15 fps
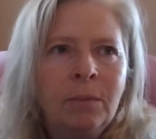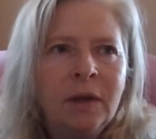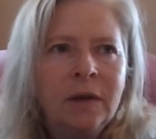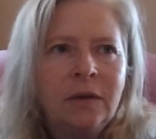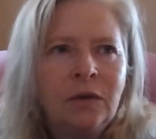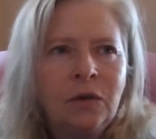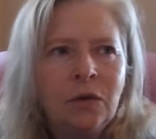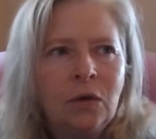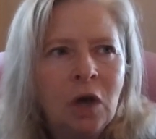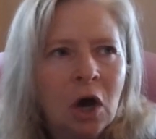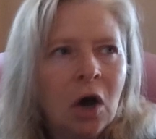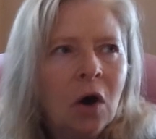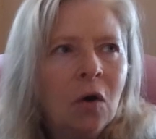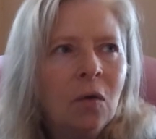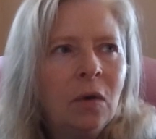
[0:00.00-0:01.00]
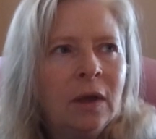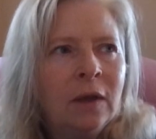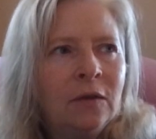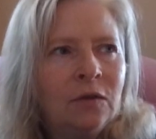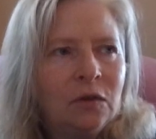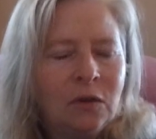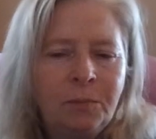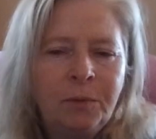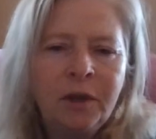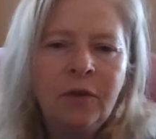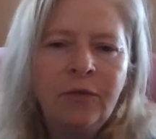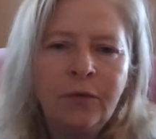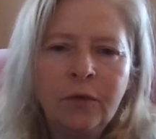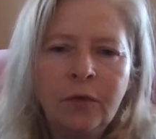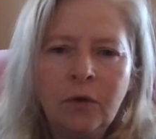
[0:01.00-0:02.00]
but to go and to
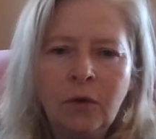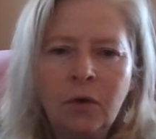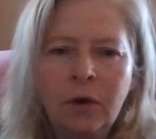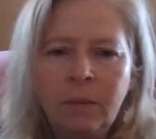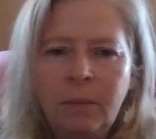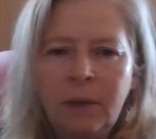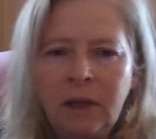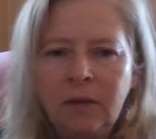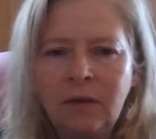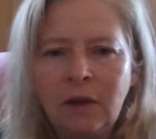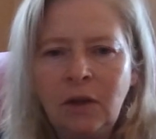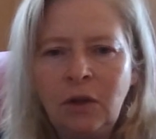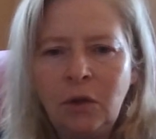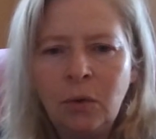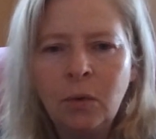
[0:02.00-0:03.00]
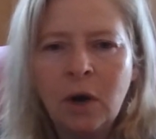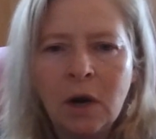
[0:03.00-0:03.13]
speak for the Lord means that you